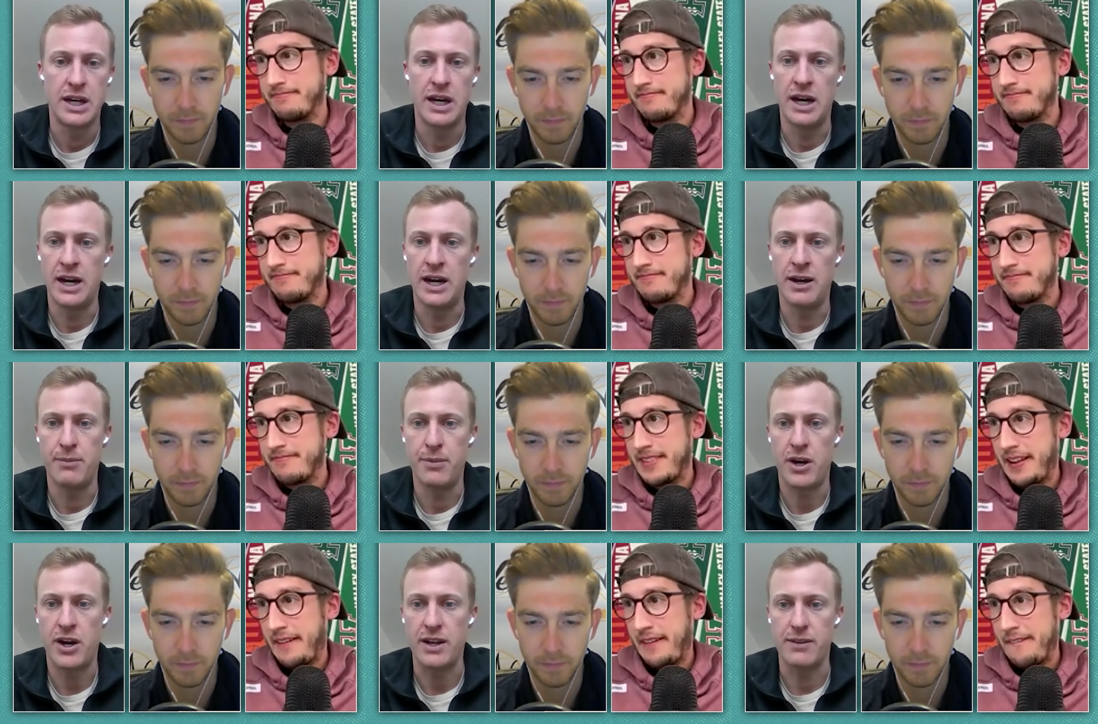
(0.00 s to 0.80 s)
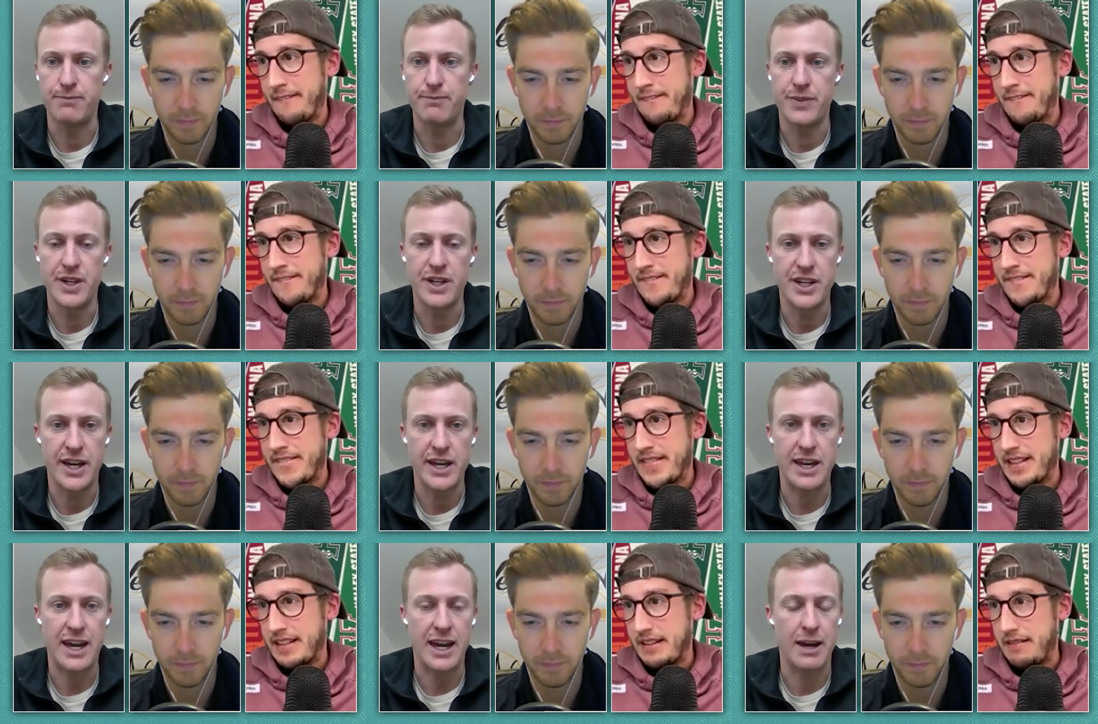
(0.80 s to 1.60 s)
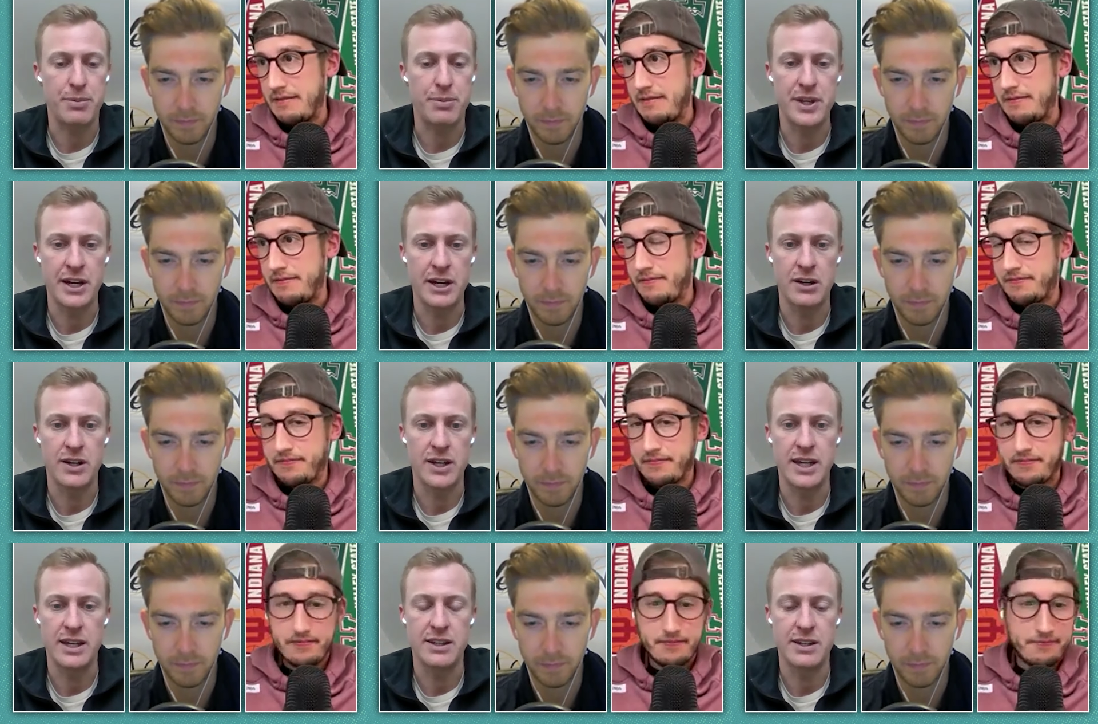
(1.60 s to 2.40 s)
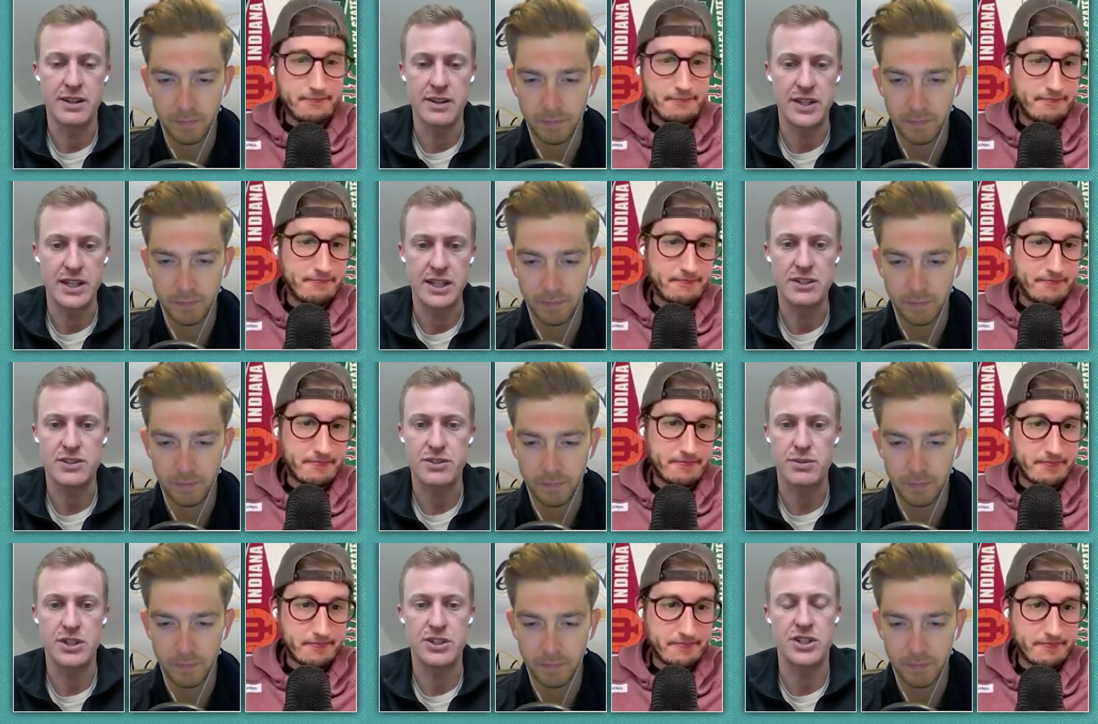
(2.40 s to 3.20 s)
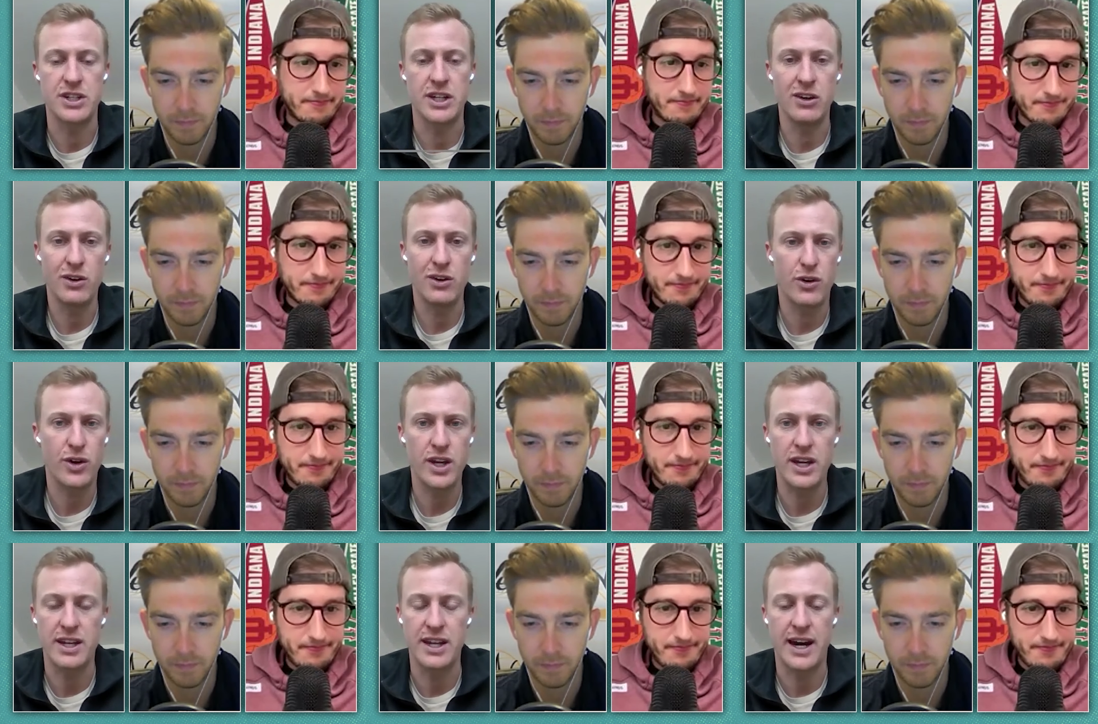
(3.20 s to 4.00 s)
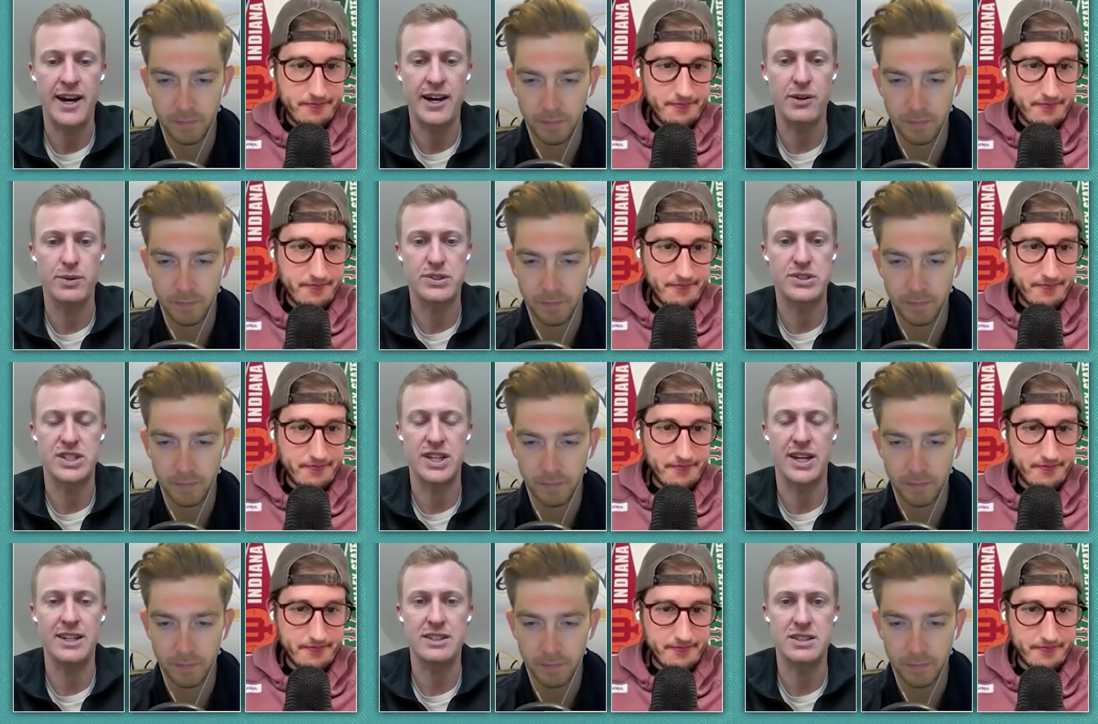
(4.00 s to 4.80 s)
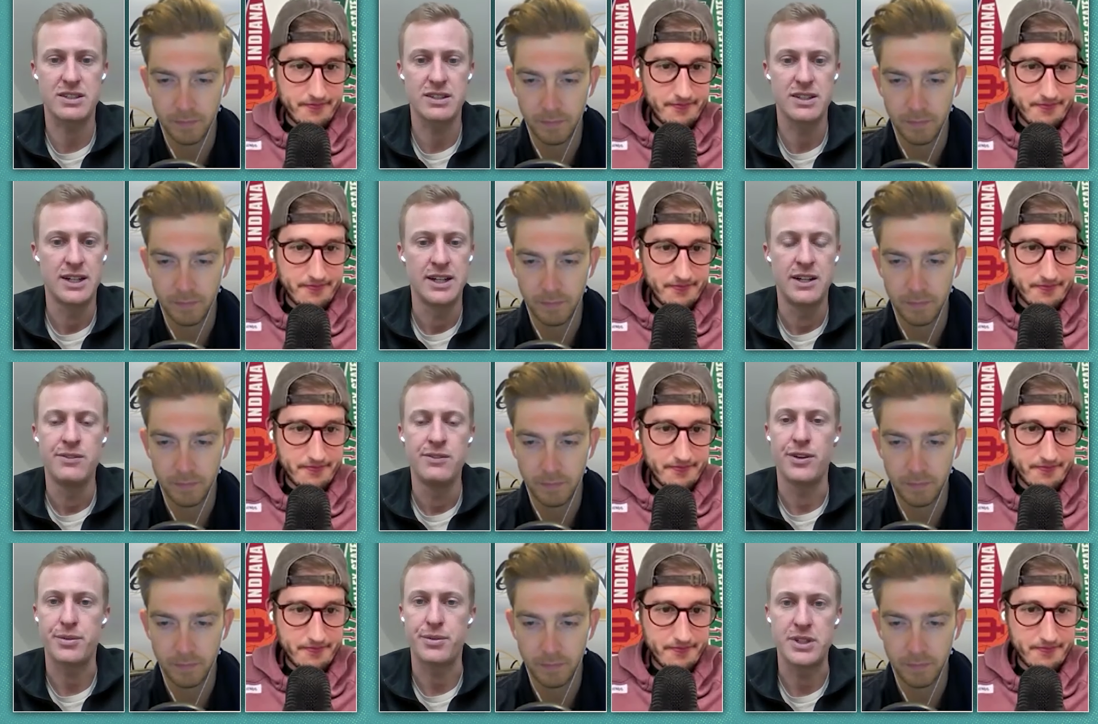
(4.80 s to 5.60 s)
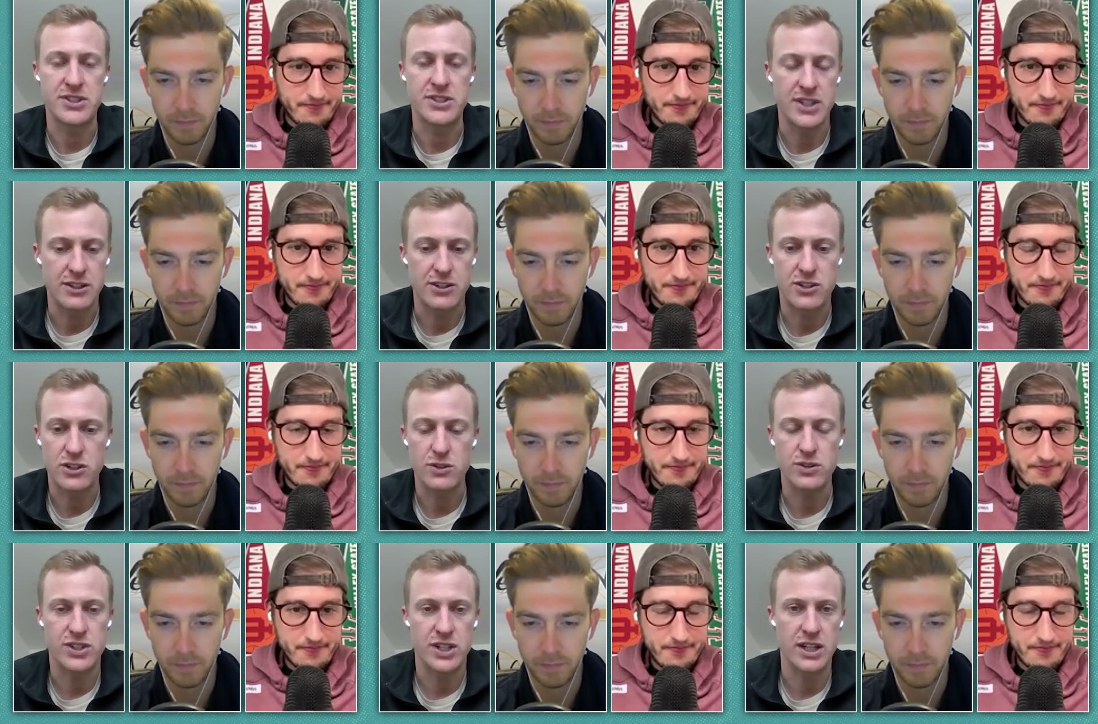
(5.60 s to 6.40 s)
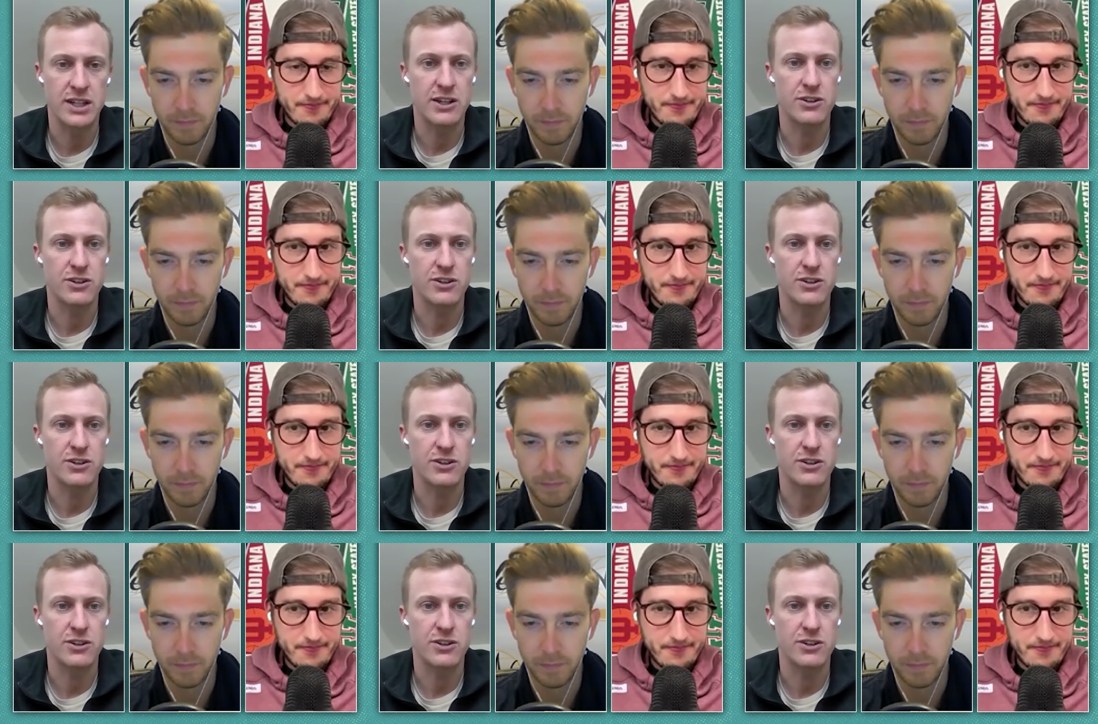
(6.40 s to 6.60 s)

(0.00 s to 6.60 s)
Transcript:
Speaker 1: Um, all right, the nightcap there in the East region, Illinois and Iowa State, three seed to two seed.